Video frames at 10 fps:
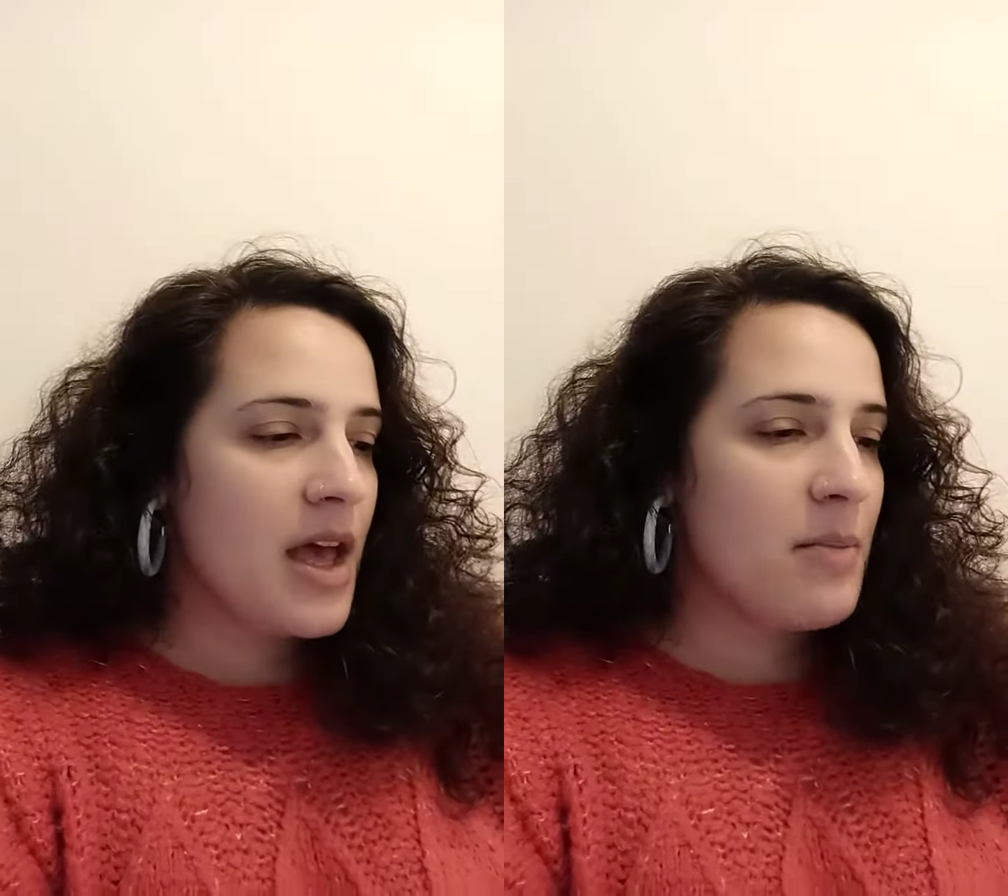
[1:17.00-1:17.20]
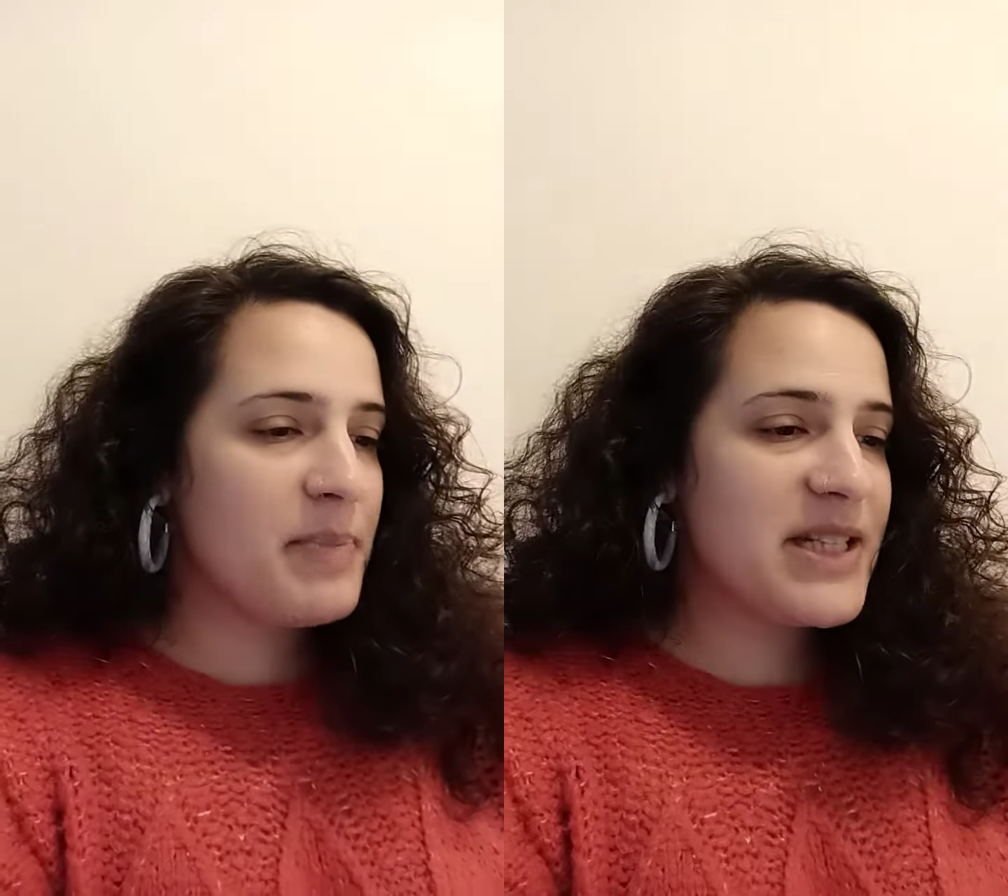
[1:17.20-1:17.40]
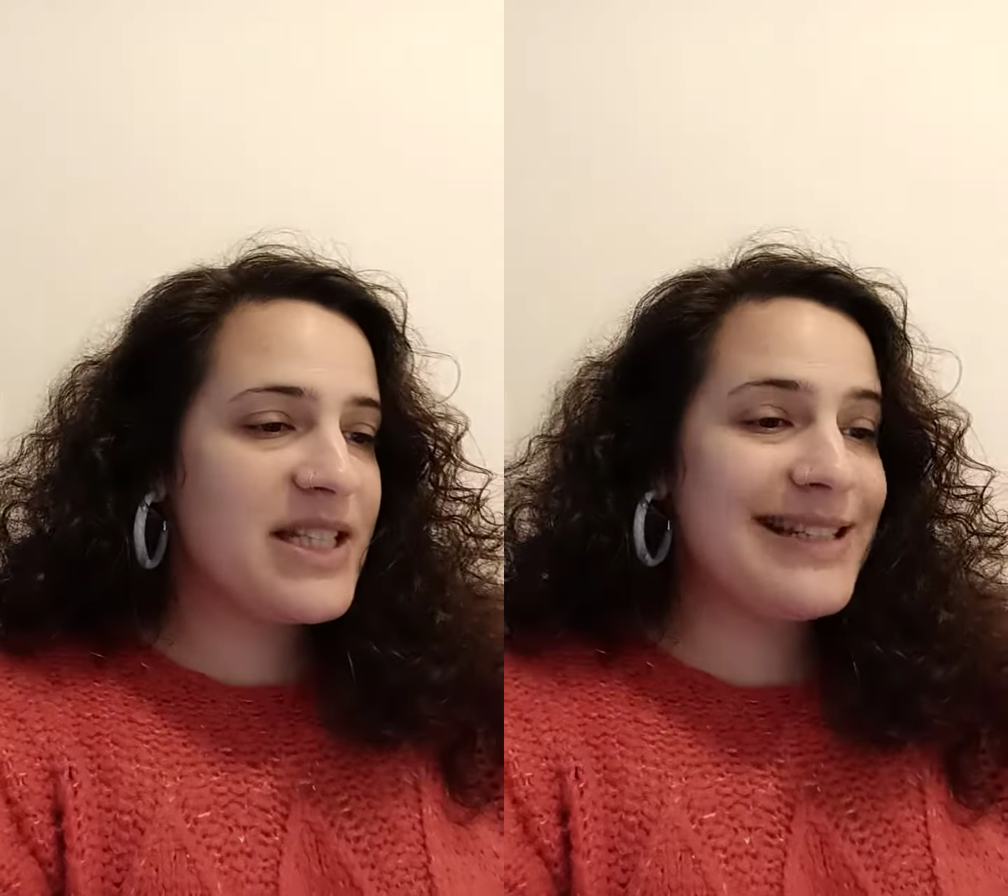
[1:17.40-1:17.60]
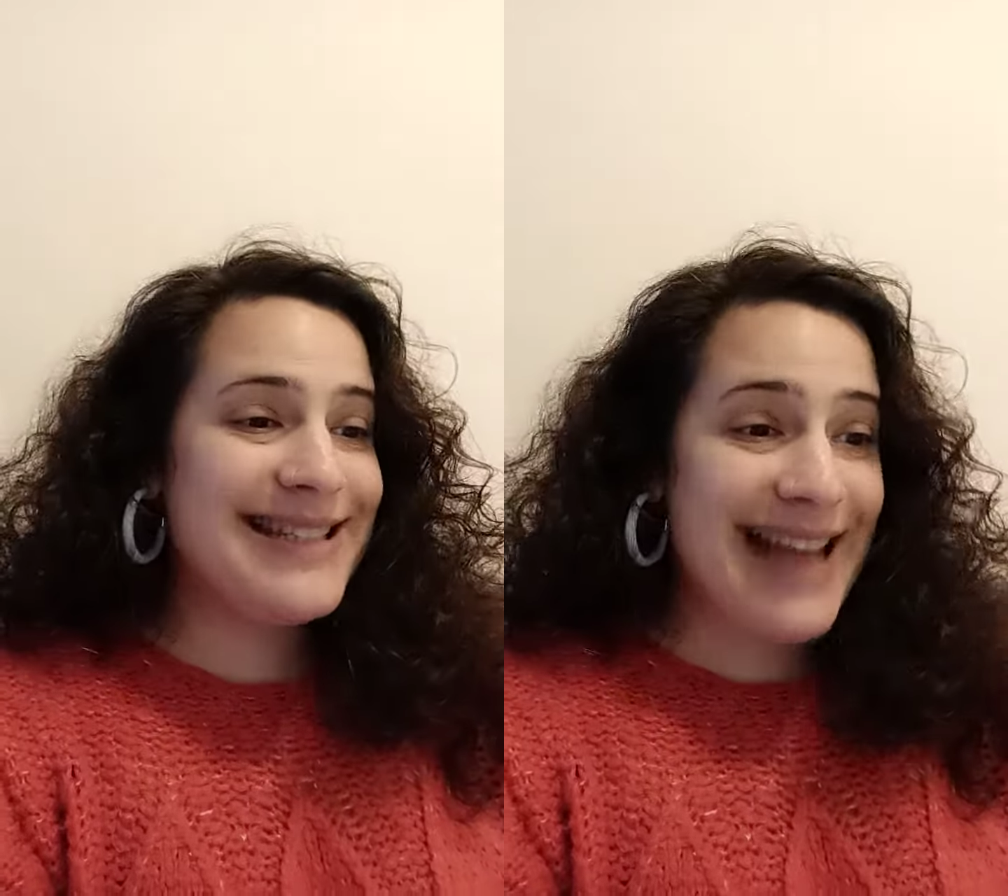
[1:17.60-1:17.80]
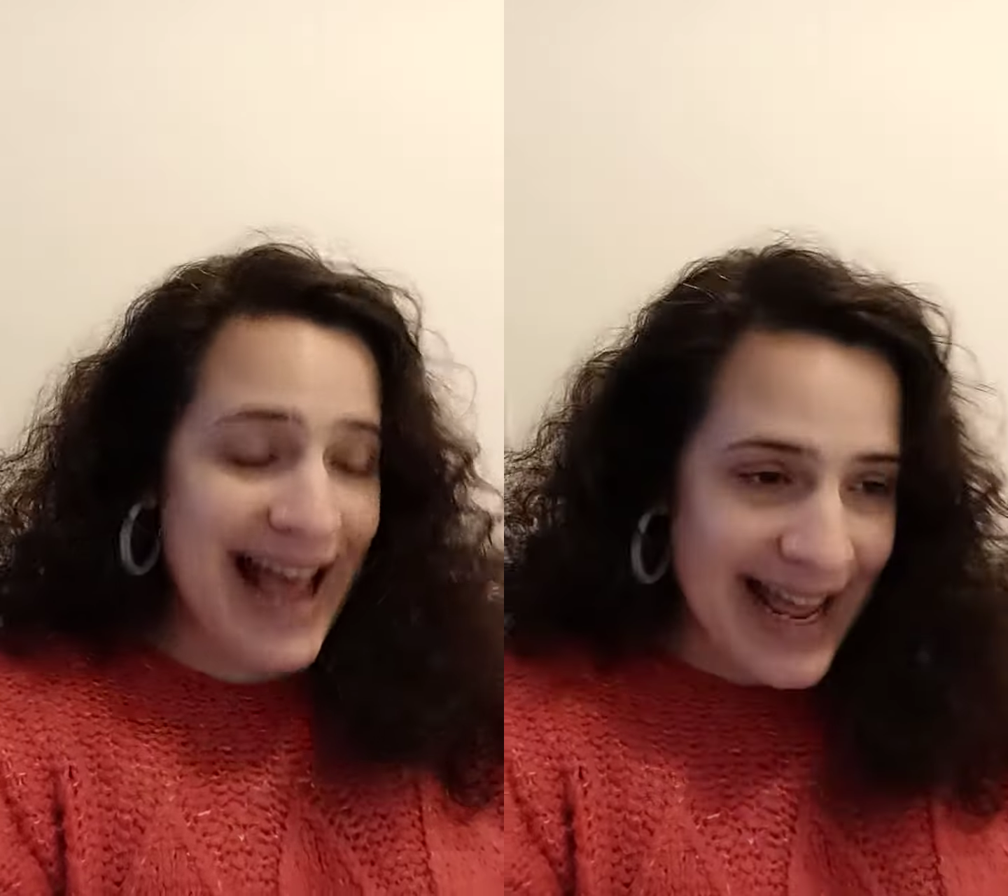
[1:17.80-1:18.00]
But
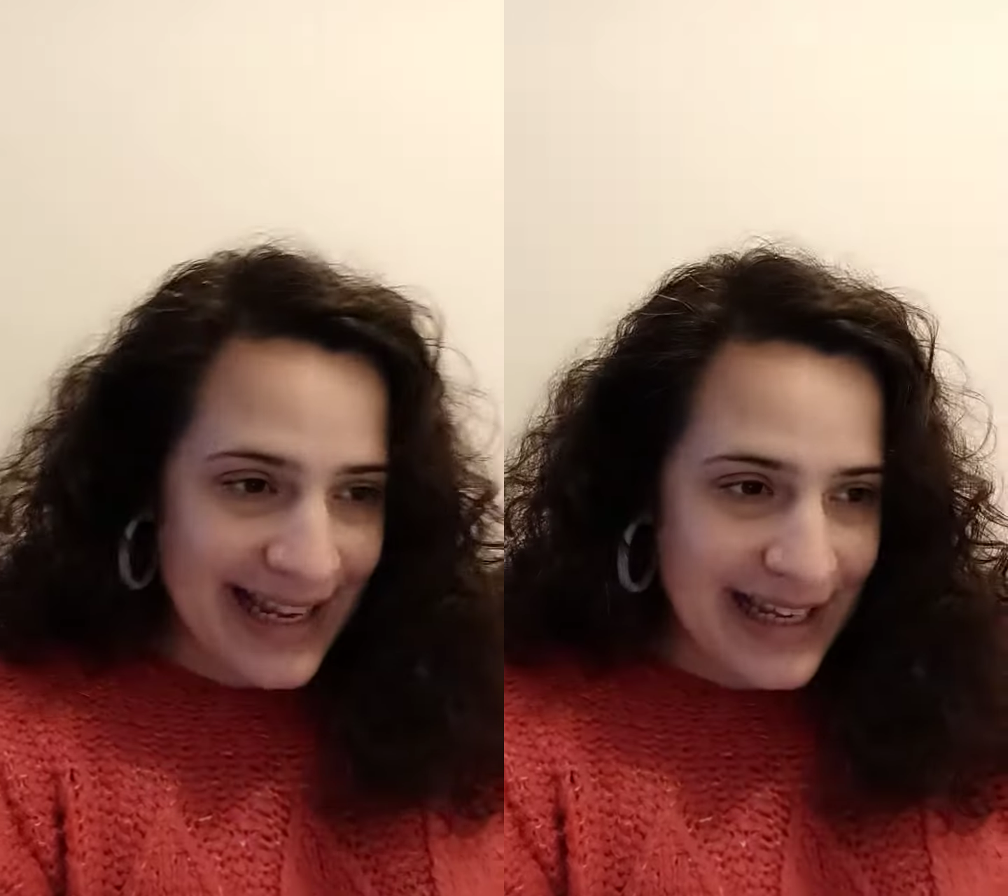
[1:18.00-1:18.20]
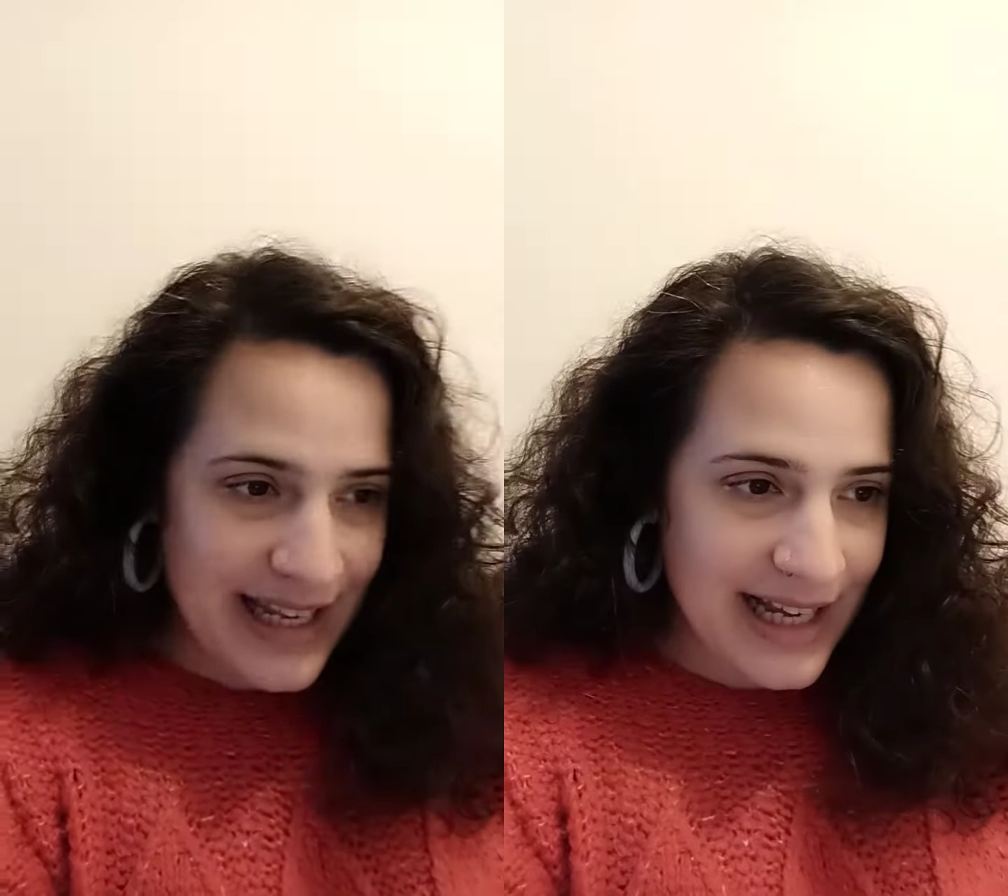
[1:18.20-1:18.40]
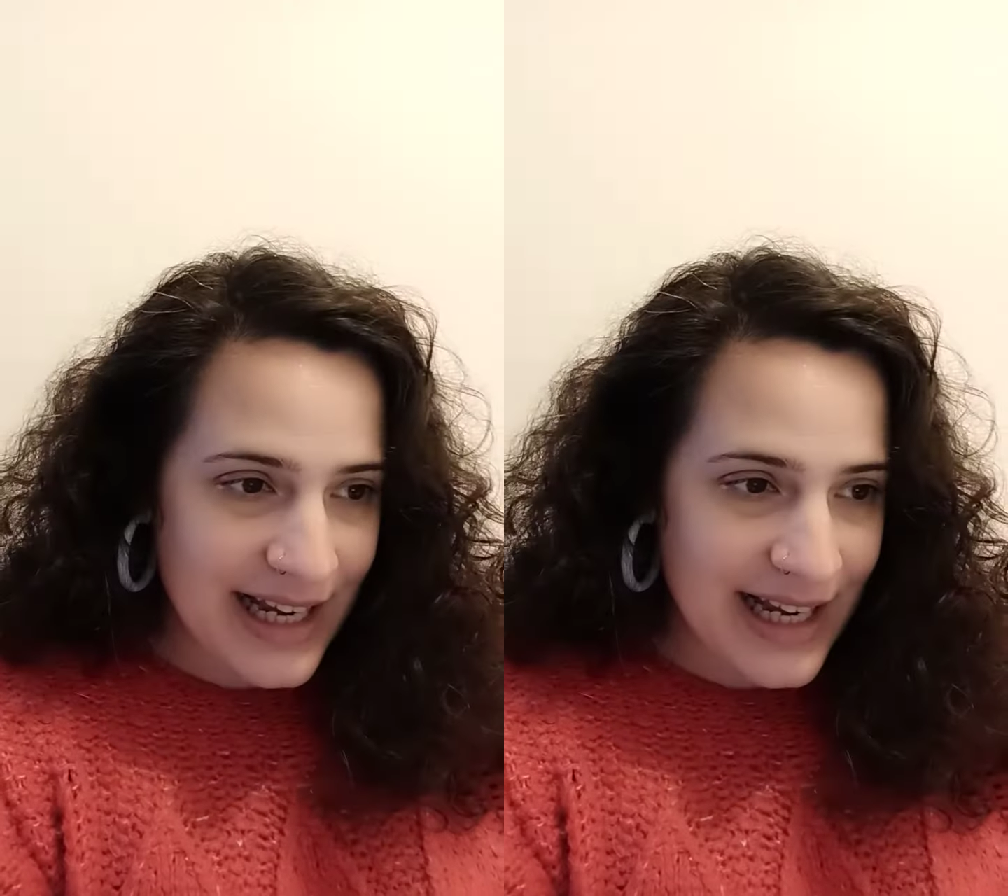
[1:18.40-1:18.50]
today